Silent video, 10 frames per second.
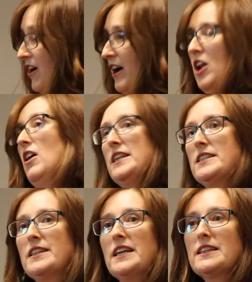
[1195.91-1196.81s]
I like
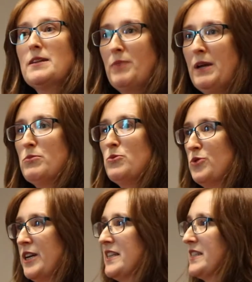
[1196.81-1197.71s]
to think that people
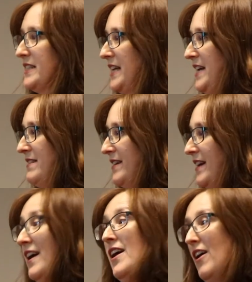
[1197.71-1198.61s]
would understand that